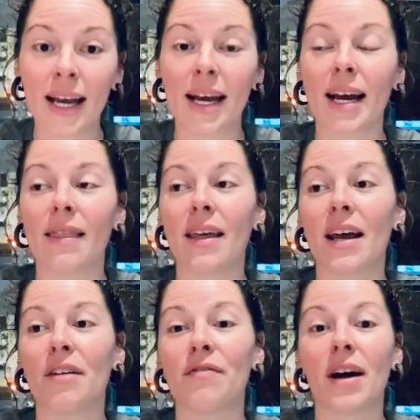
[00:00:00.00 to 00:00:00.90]
and then
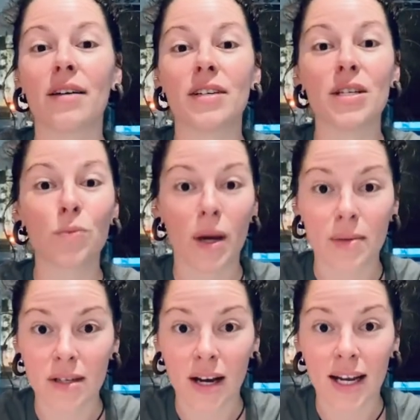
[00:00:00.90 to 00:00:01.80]
I found his
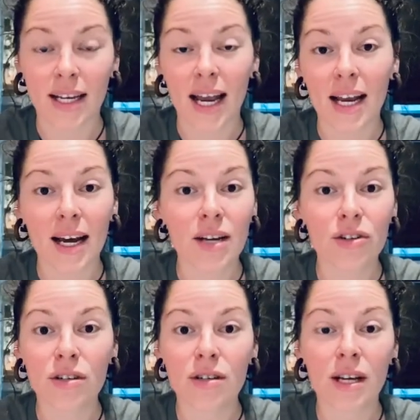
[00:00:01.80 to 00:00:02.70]
website, and I
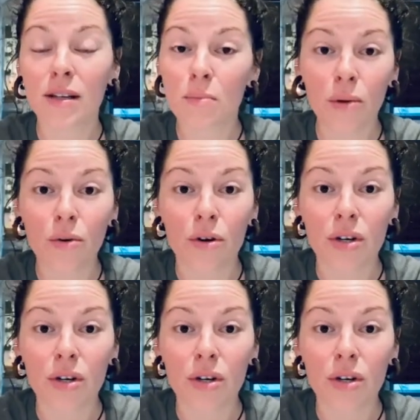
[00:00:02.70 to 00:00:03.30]
just explored.